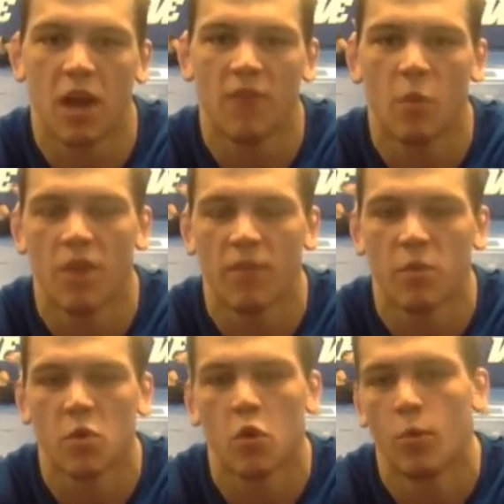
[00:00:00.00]
off away
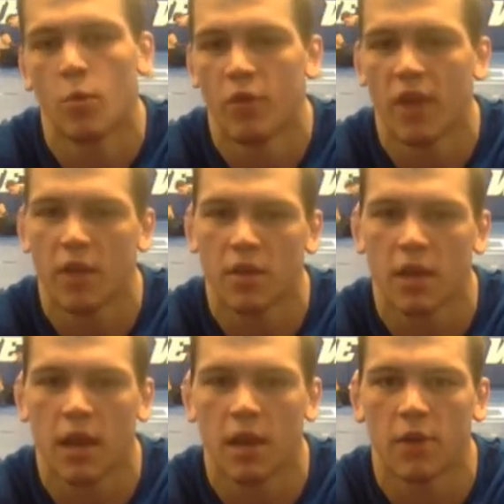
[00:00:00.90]
from school, move out to
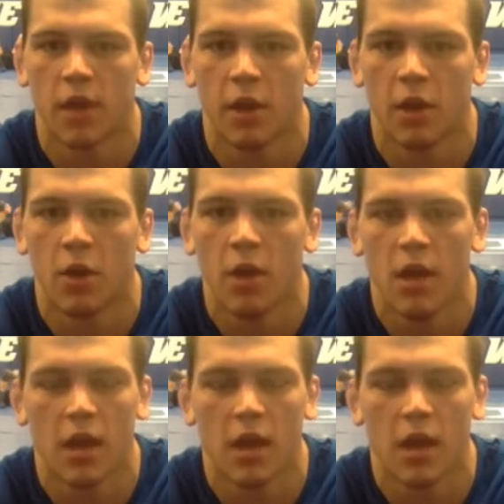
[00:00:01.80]
Colorado.